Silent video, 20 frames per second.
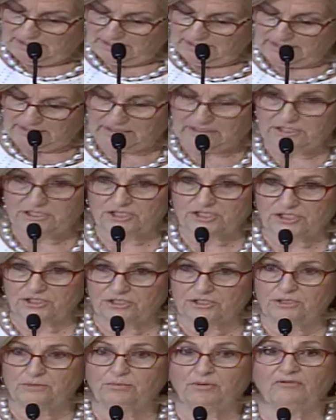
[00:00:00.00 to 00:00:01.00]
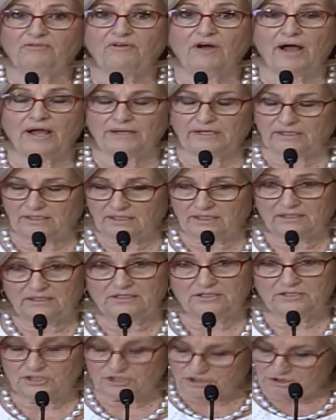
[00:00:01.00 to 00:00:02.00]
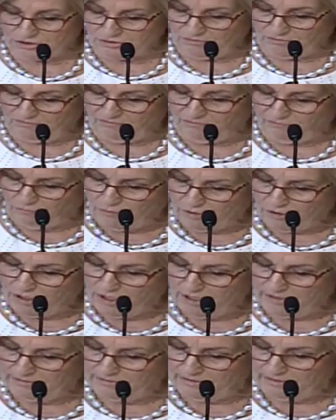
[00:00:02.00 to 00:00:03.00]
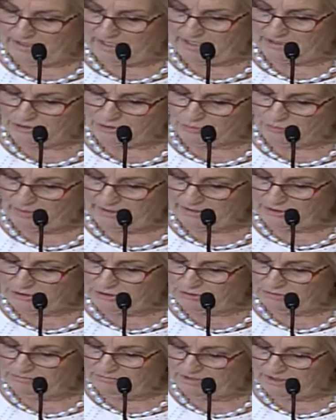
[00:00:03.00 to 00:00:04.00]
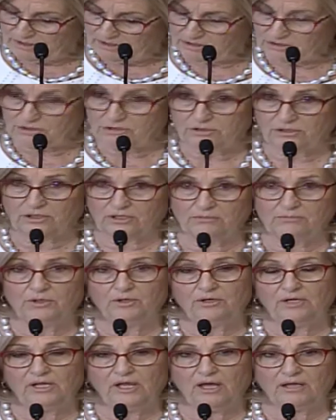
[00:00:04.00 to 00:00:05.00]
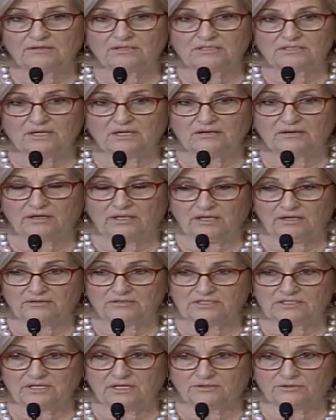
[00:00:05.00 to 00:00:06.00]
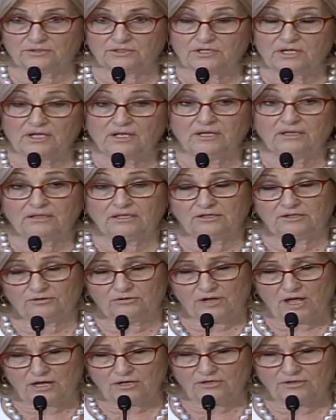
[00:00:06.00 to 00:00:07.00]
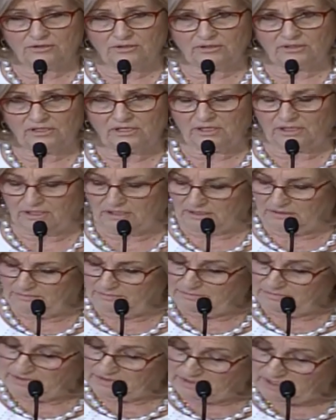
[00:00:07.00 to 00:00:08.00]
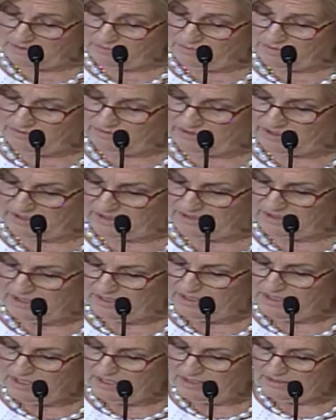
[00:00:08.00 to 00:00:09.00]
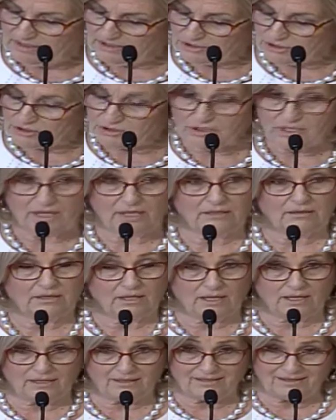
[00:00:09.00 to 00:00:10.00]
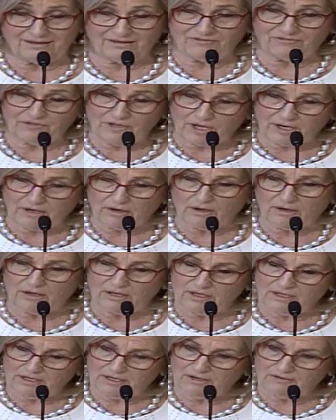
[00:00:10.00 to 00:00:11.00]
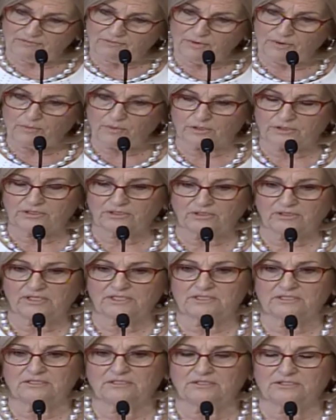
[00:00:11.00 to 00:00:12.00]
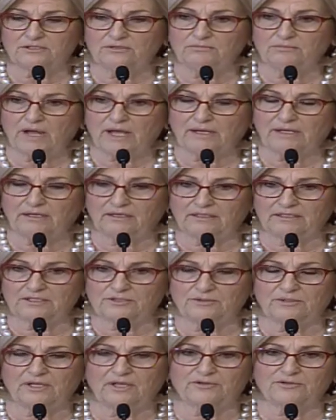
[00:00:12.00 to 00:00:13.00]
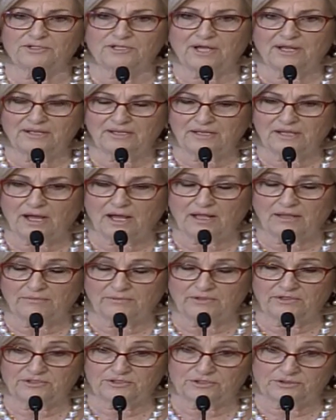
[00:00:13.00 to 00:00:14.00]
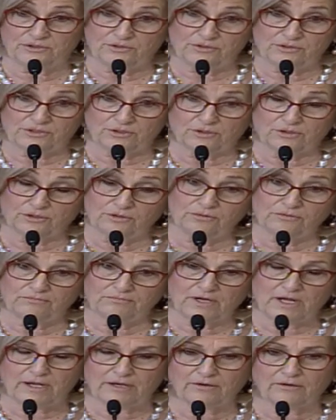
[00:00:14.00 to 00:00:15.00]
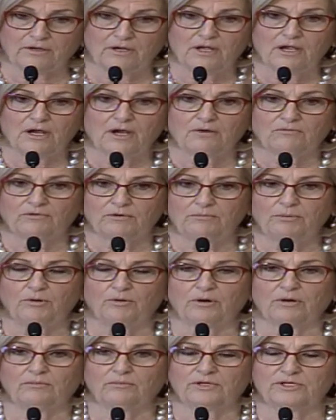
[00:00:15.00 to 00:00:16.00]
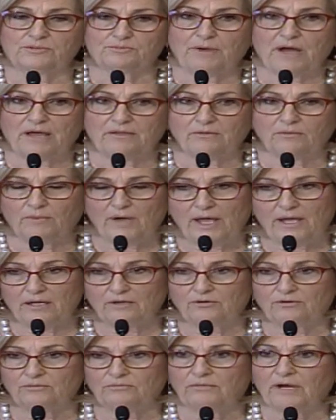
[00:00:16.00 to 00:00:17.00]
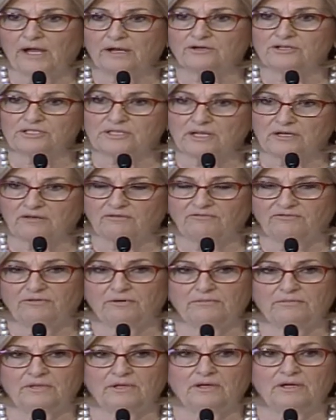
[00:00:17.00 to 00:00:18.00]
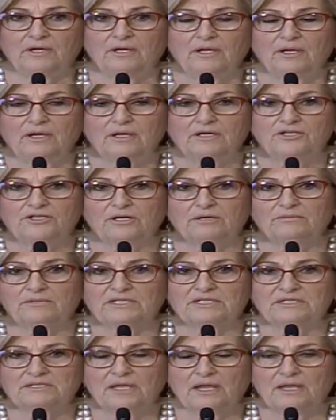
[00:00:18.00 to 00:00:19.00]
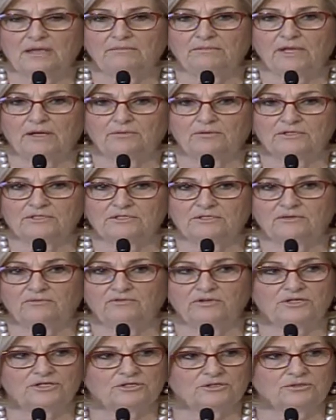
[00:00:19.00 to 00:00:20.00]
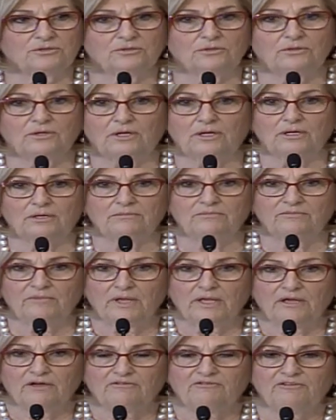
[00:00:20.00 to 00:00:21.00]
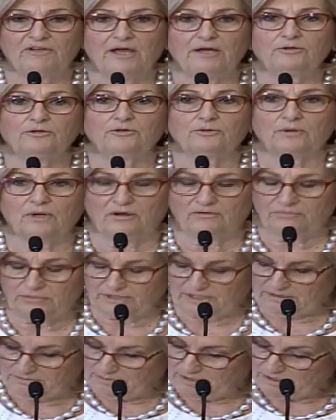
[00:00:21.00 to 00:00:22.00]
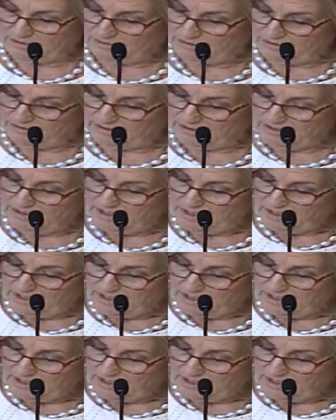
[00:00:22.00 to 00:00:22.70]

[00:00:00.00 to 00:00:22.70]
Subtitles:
In addition to providing an additional $422 million to community health care centers that they're not currently getting, but they will get, if we were to listen to my colleagues on the other side of the aisle, which use a Guttmeier report, which, by the way, Guttmeier is taken from the gentleman's name that was the original founder of Planned Parenthood.